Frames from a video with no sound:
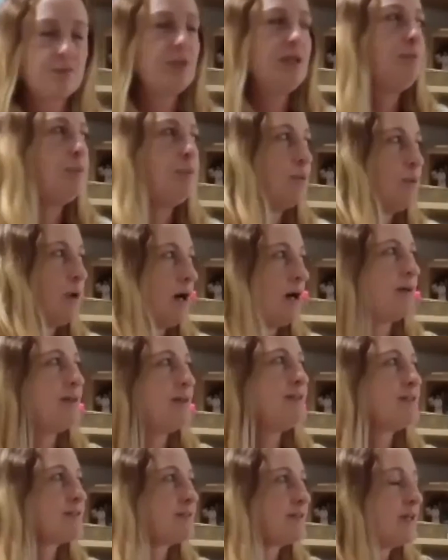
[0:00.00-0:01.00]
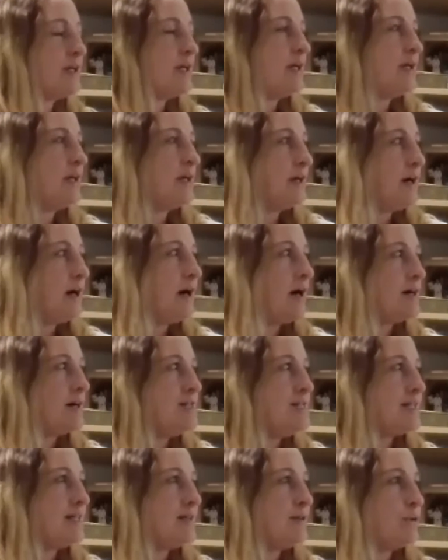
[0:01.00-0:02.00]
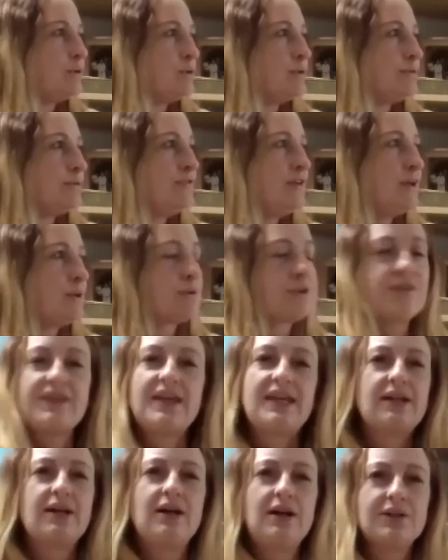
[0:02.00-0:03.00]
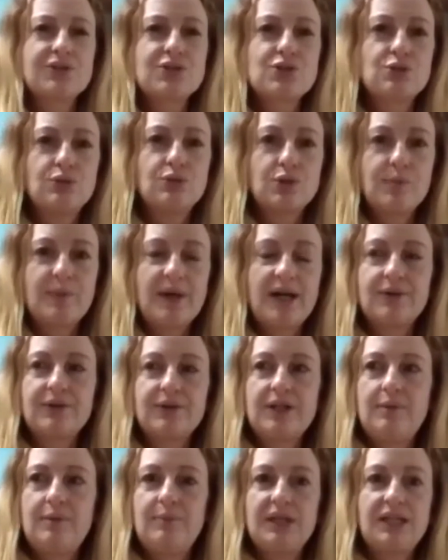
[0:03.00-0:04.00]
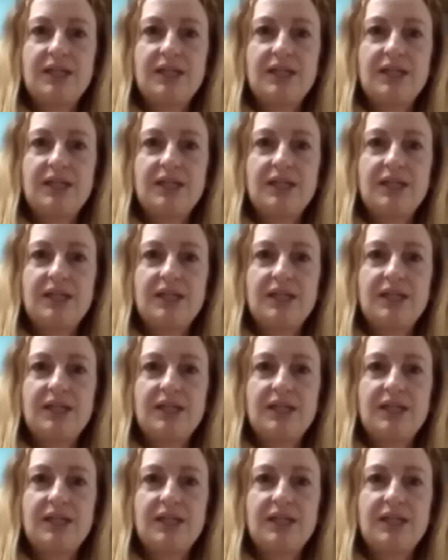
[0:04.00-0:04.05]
if people hide it or feel that they can't talk about it,